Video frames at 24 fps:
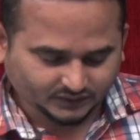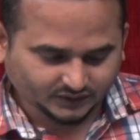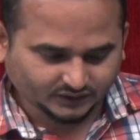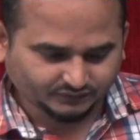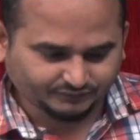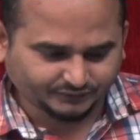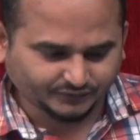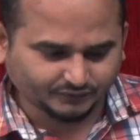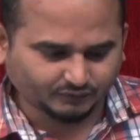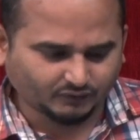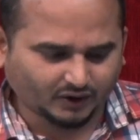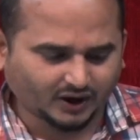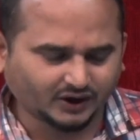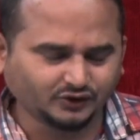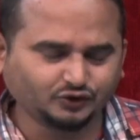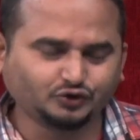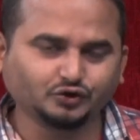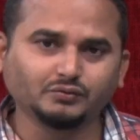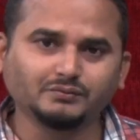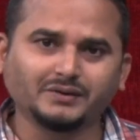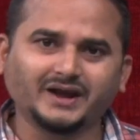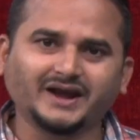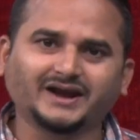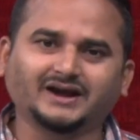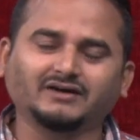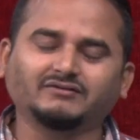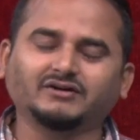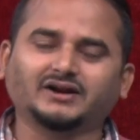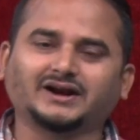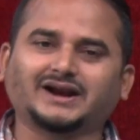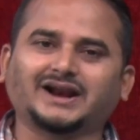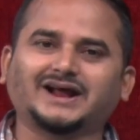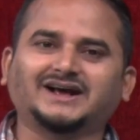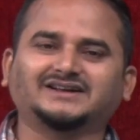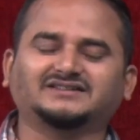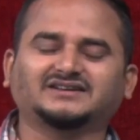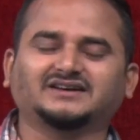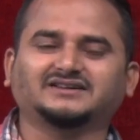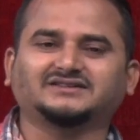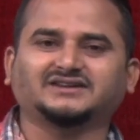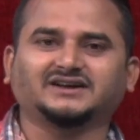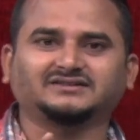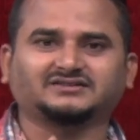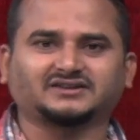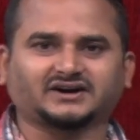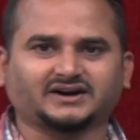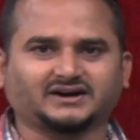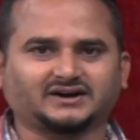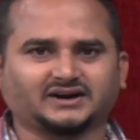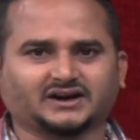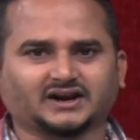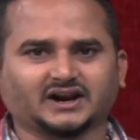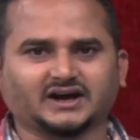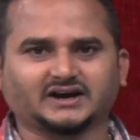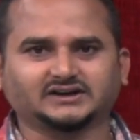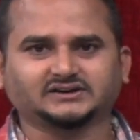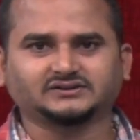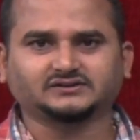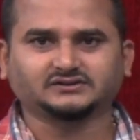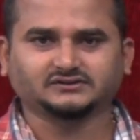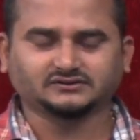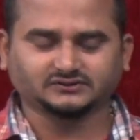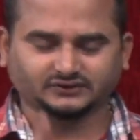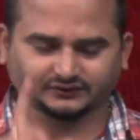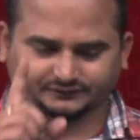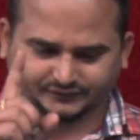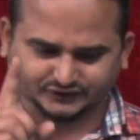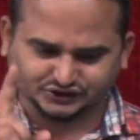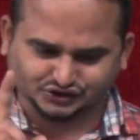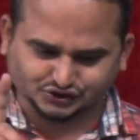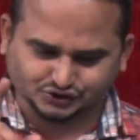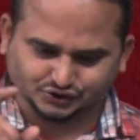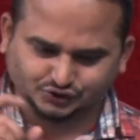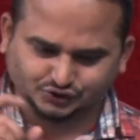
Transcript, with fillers: if you want to make our class as an thread class, the first